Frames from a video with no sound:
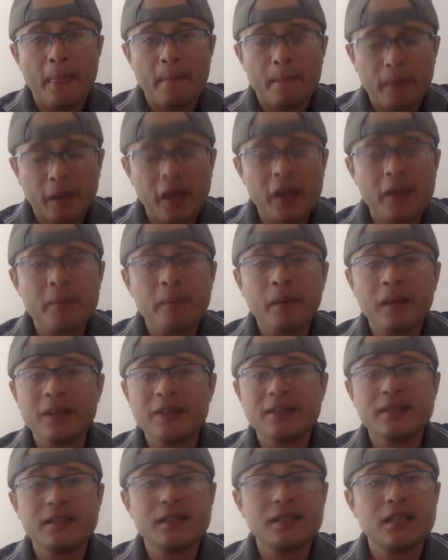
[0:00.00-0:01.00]
Brain
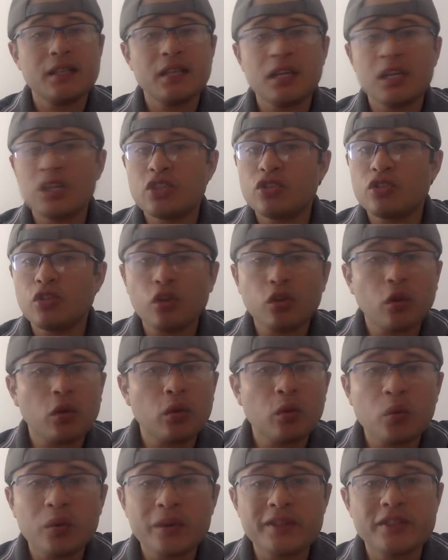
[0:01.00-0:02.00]
plasticity is not
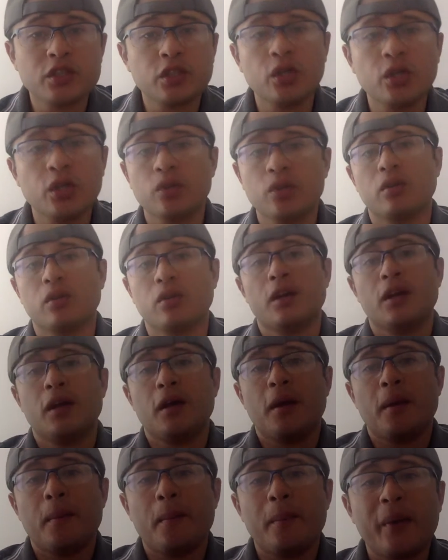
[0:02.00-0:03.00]
always good.
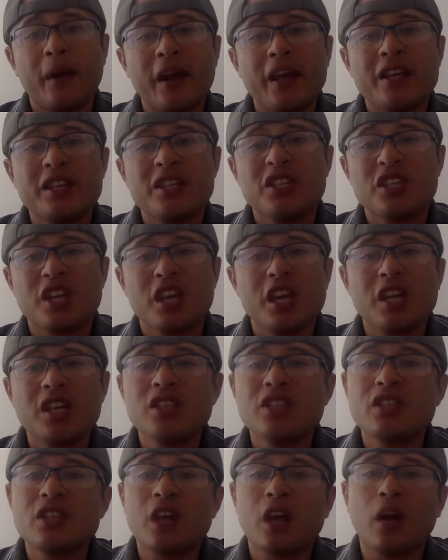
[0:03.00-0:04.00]
Brain
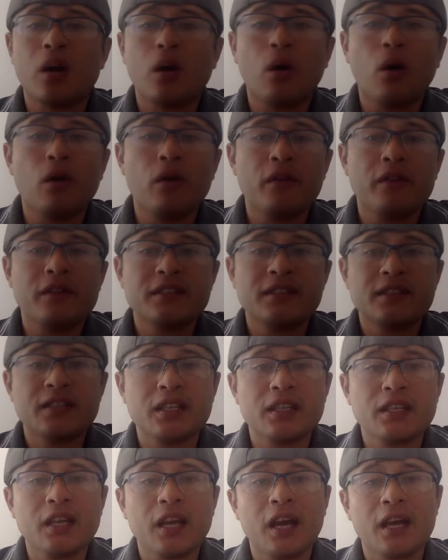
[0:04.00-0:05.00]
changes are often
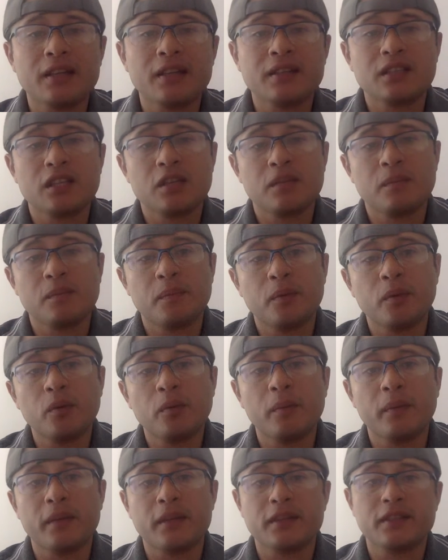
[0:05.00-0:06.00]
seen as
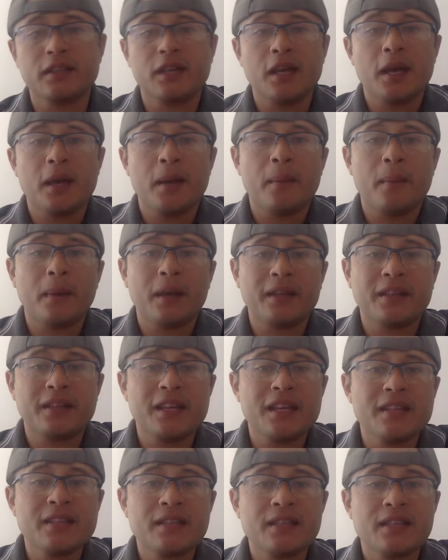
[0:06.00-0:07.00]
improvements, but
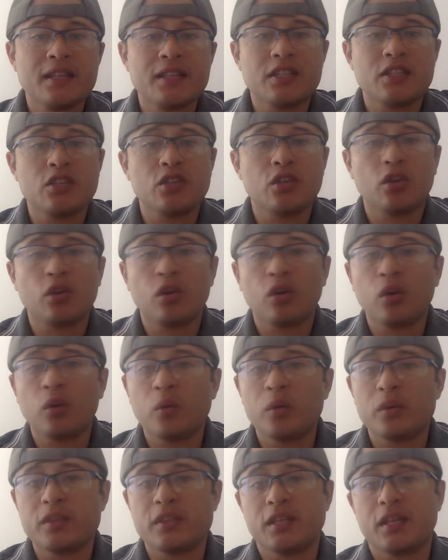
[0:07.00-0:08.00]
this is not
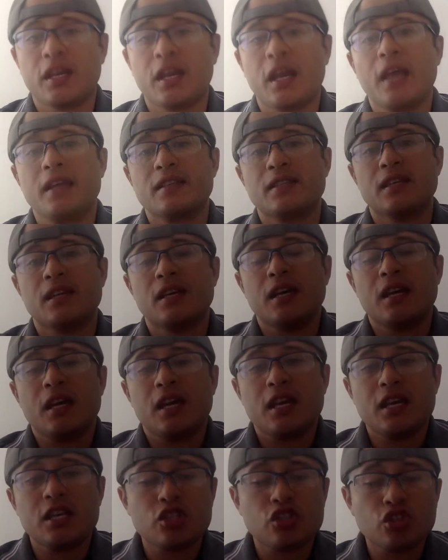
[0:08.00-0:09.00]
always the case.
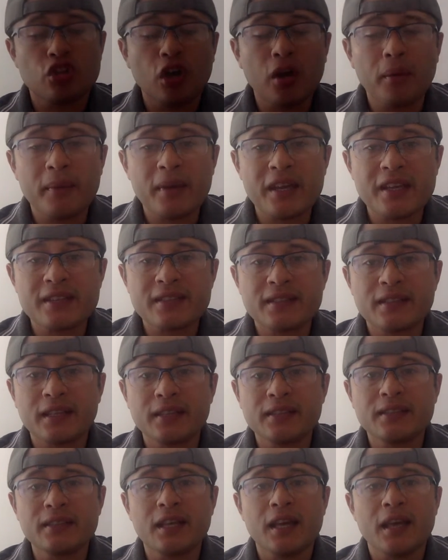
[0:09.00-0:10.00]
In some
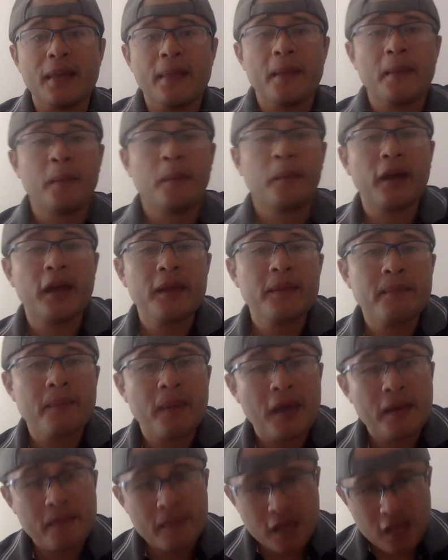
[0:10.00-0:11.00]
instances, the brain
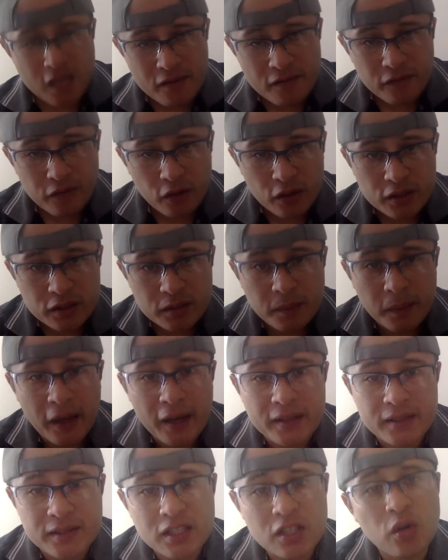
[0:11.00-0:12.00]
may be influenced
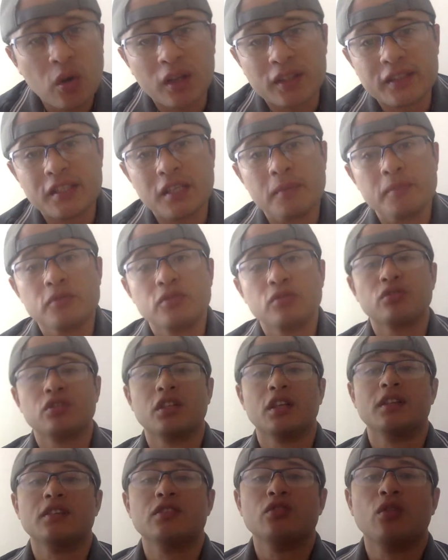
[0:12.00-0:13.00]
by psychoactive
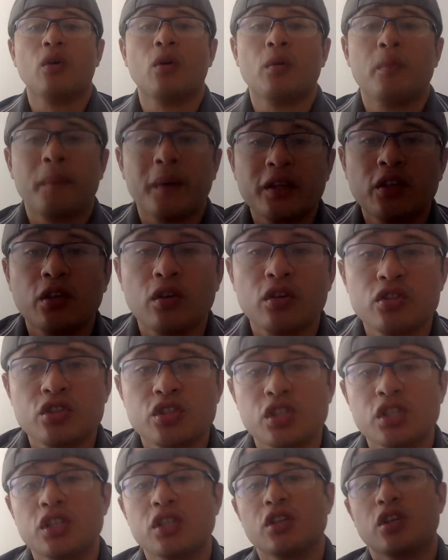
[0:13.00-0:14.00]
substances or
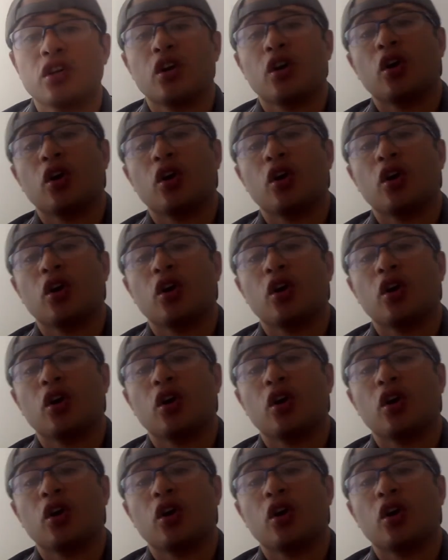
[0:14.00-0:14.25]
pathologic